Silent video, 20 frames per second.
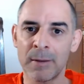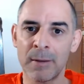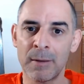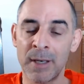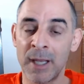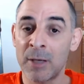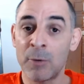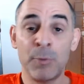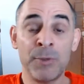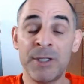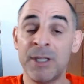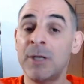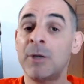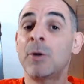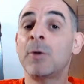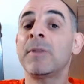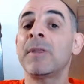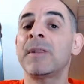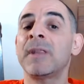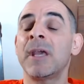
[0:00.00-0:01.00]
Like we didn't
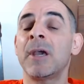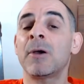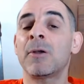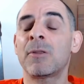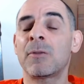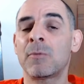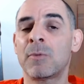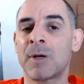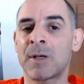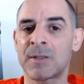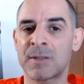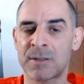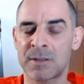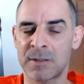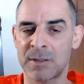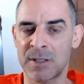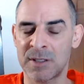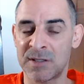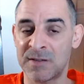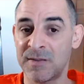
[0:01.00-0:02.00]
know that the earth was
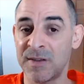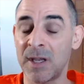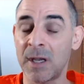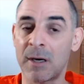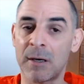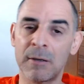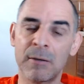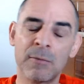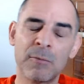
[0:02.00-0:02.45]
a sphere,